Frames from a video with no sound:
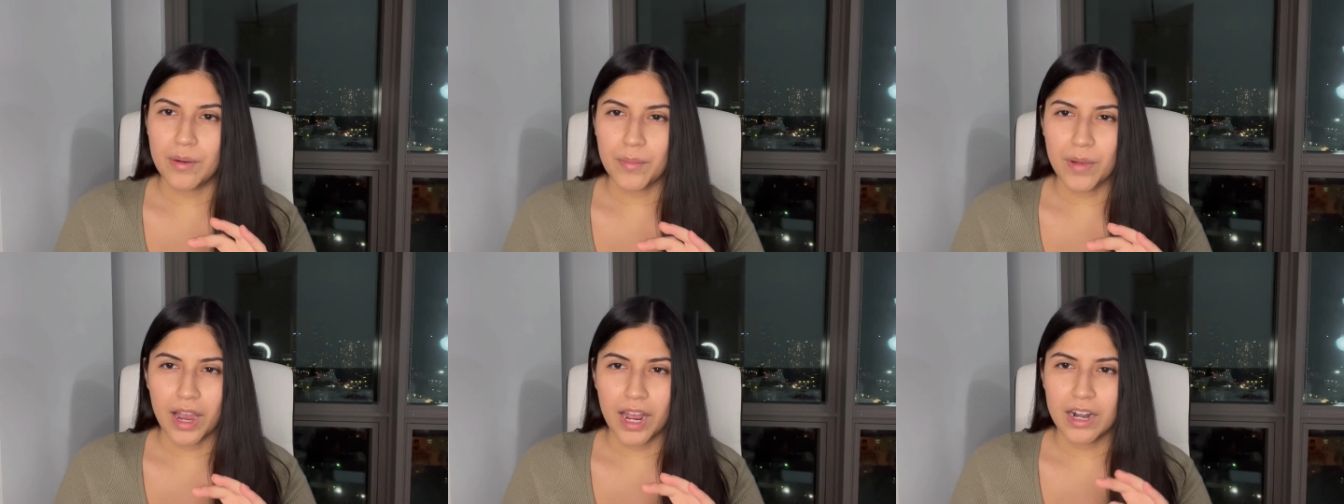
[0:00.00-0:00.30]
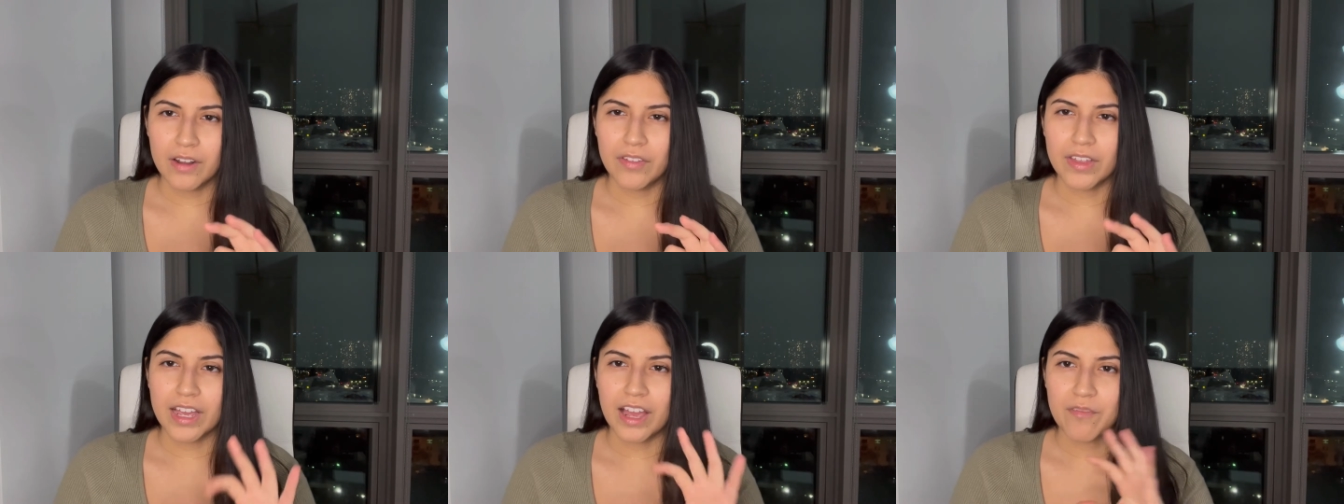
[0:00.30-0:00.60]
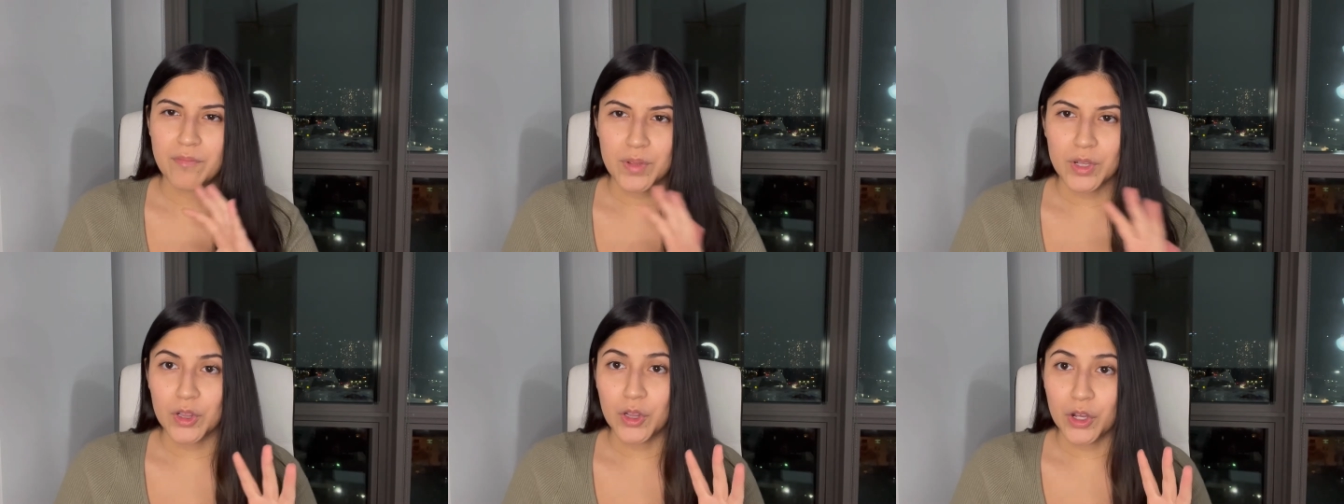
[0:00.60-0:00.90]
kind of like,
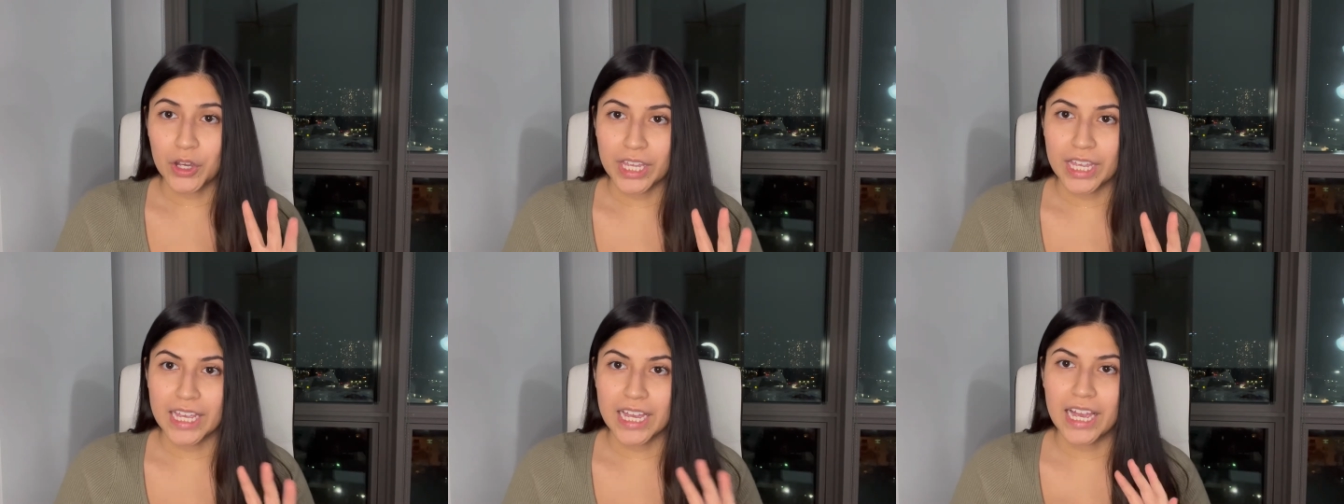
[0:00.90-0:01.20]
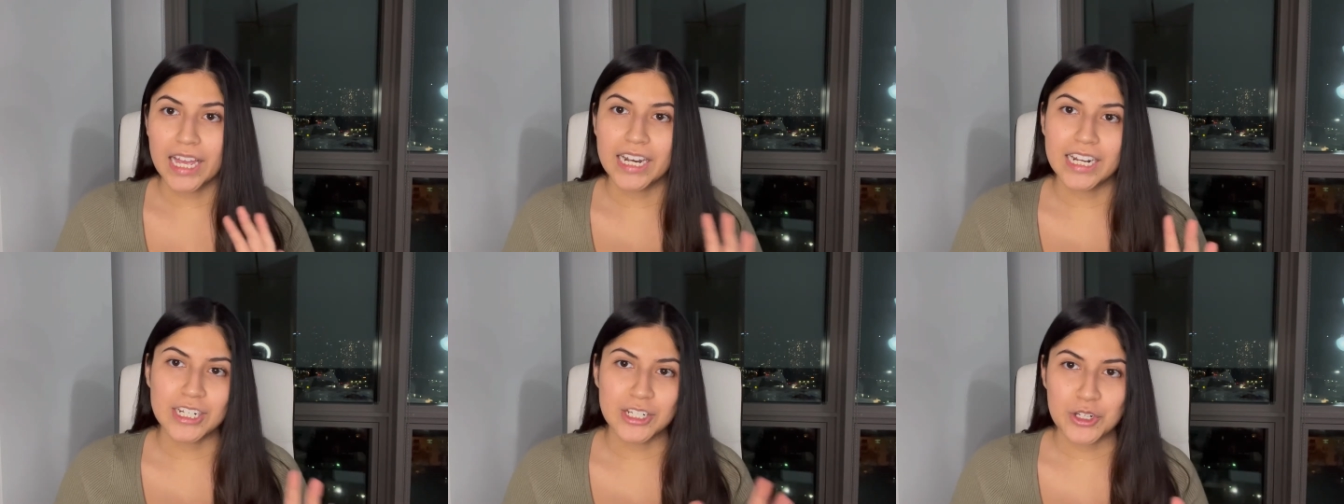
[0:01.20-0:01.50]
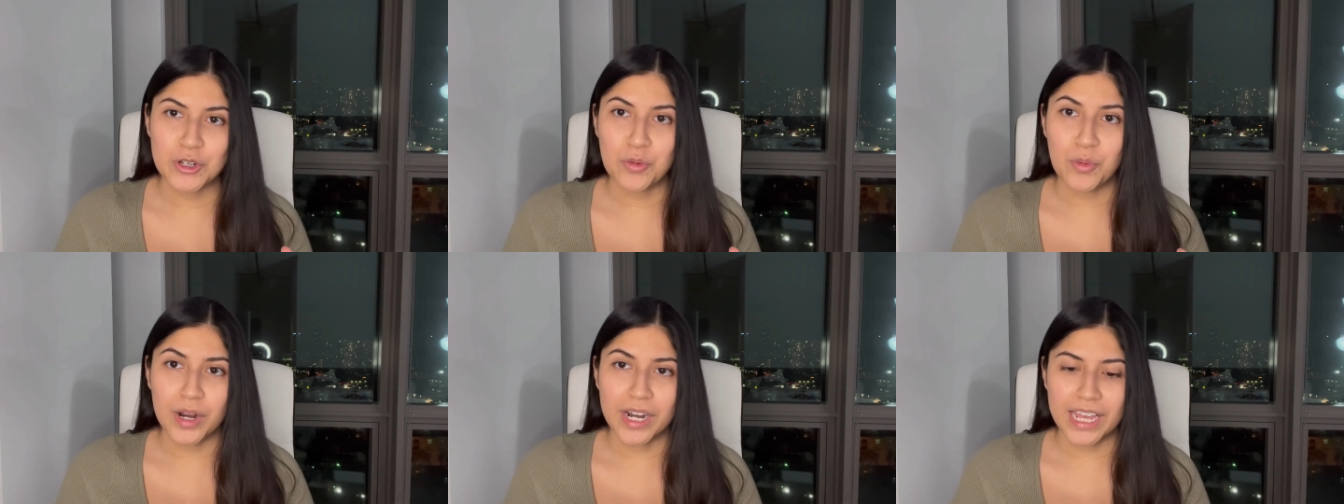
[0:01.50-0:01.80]
I've been looking at and I
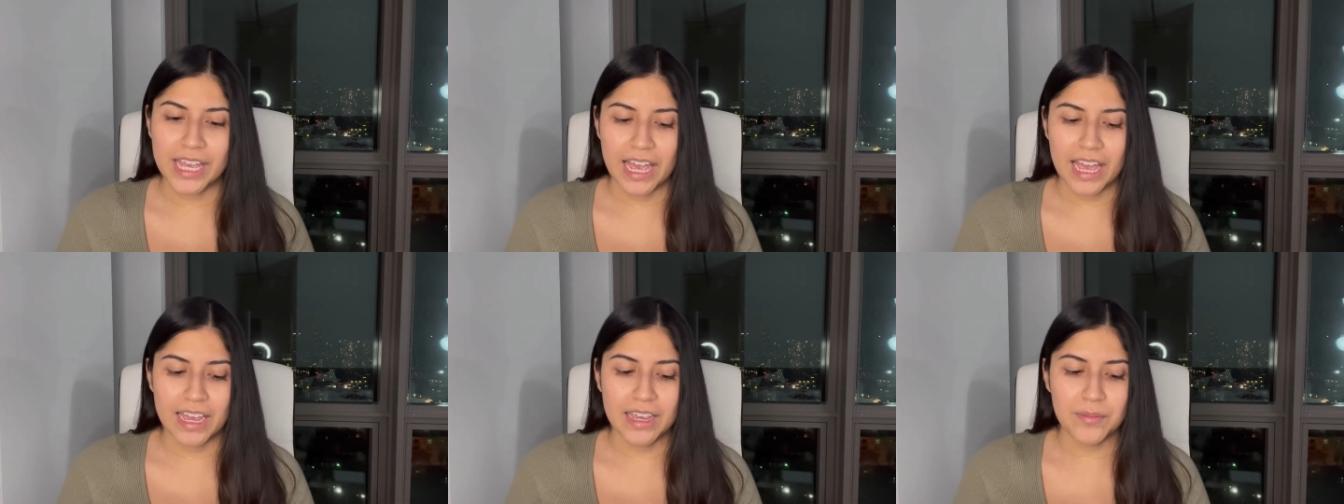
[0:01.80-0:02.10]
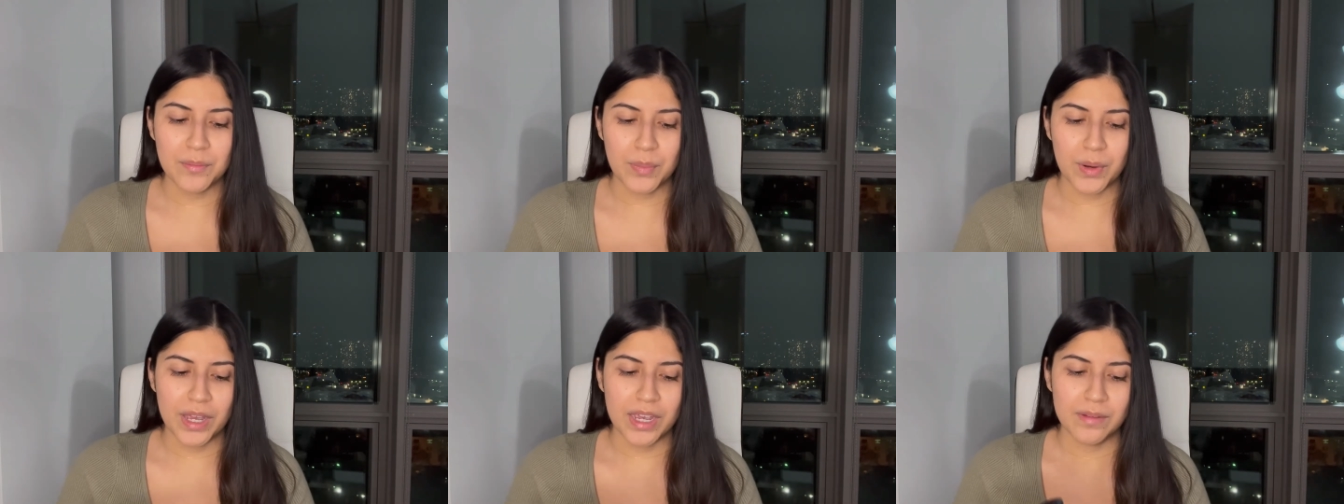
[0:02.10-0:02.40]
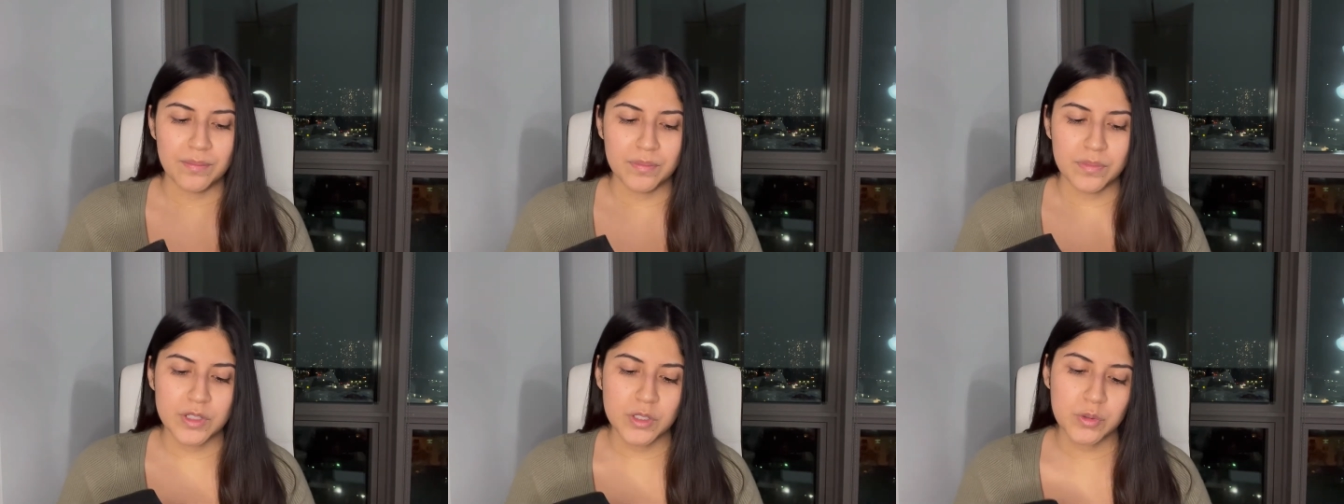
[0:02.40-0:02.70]
do want to get, but
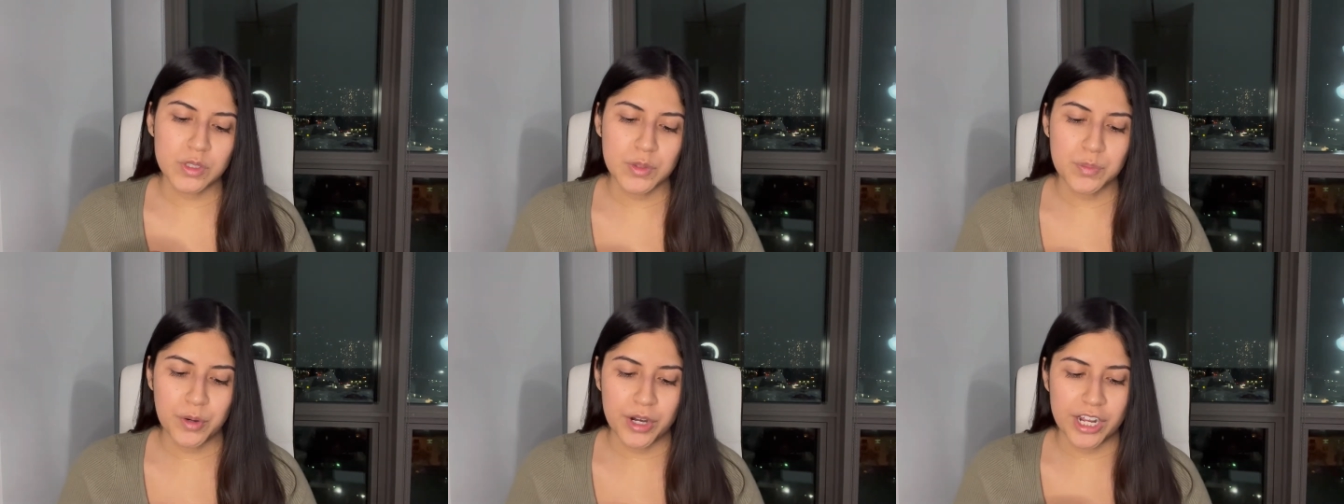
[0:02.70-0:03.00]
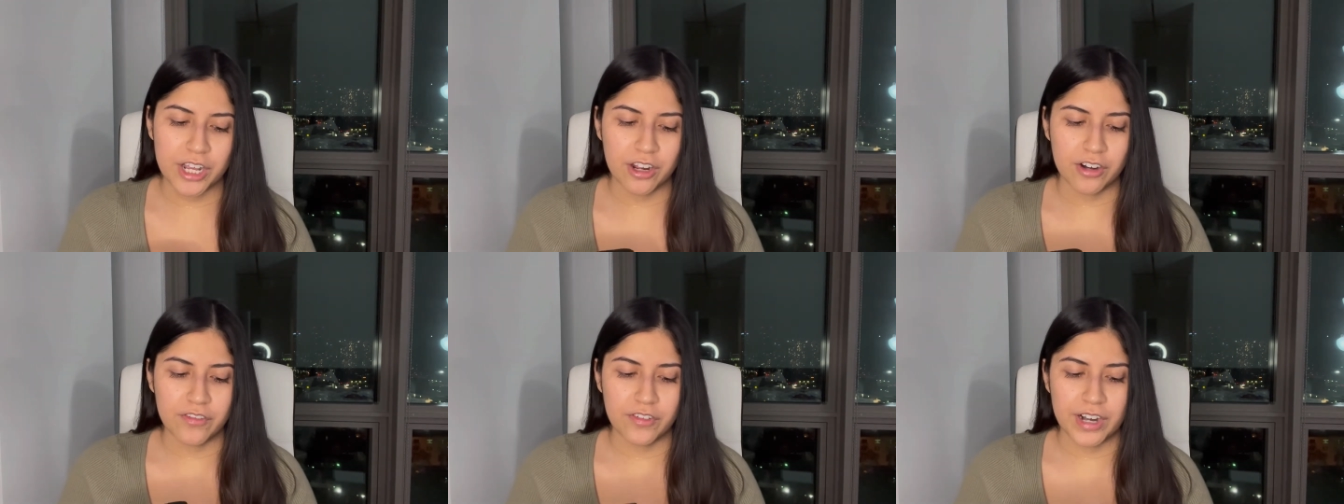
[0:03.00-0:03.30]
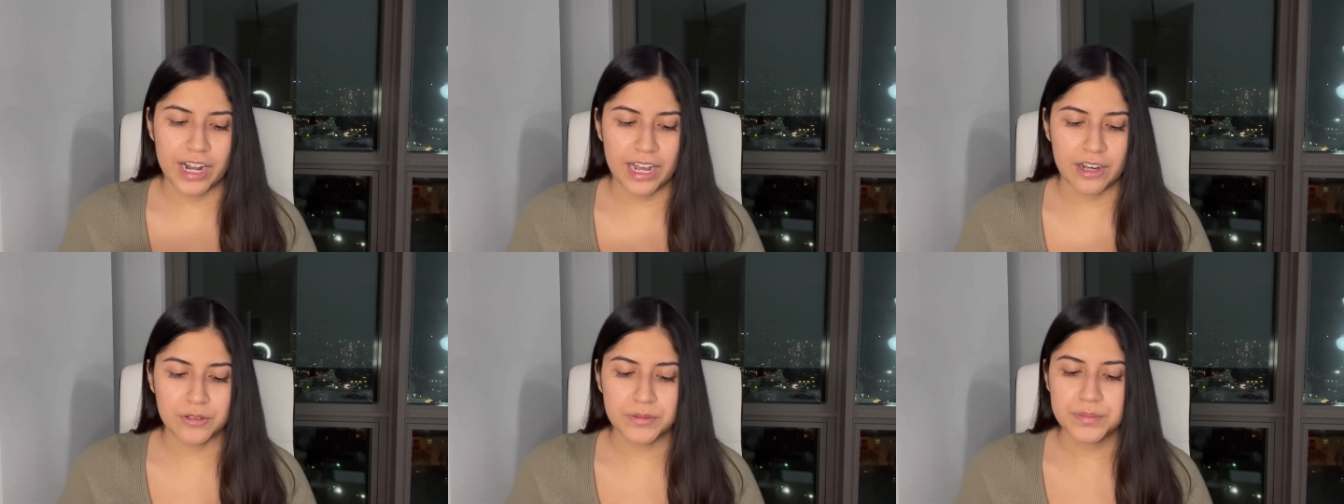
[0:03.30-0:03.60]
this one's pretty good for
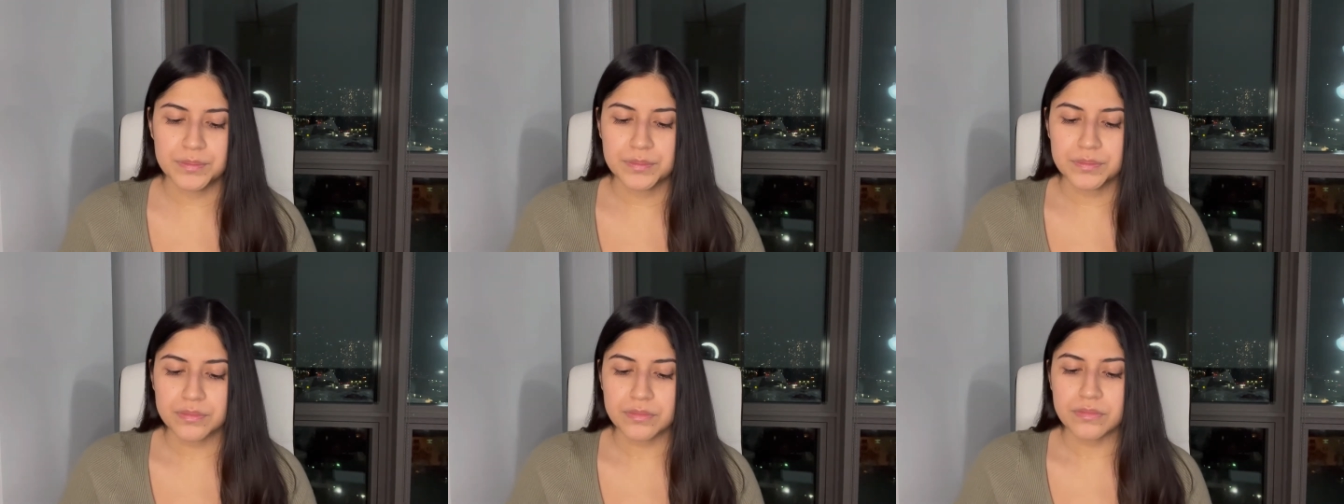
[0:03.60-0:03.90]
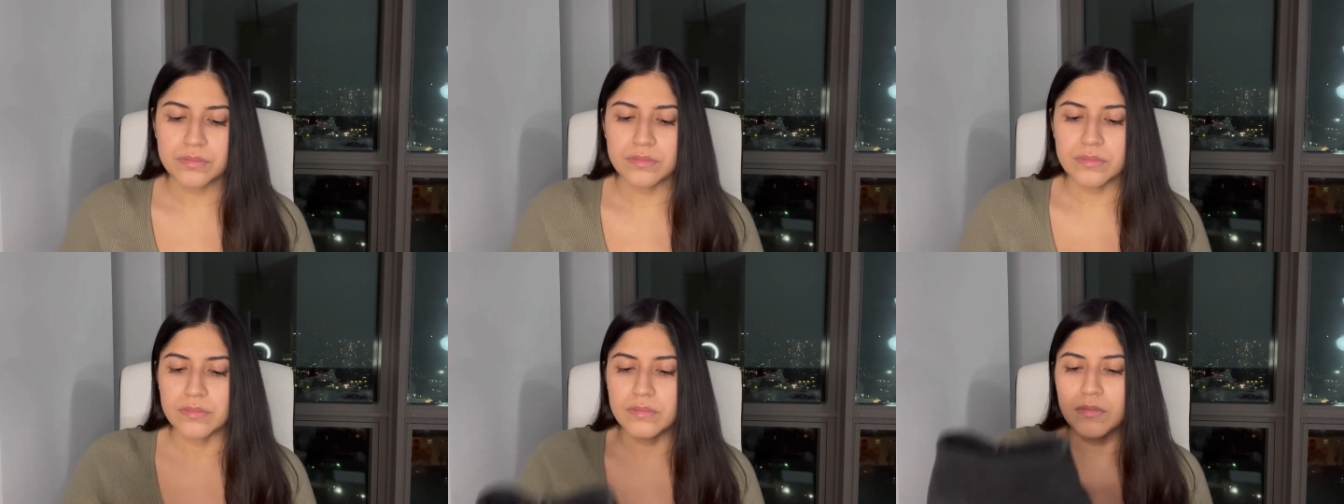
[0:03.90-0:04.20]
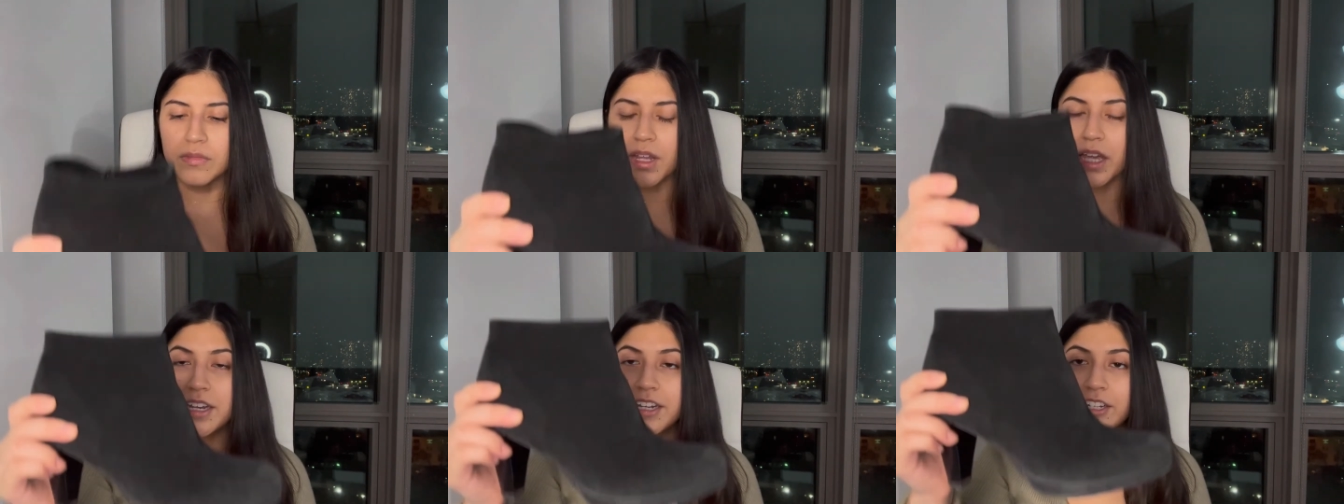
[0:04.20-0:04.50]
now. And it's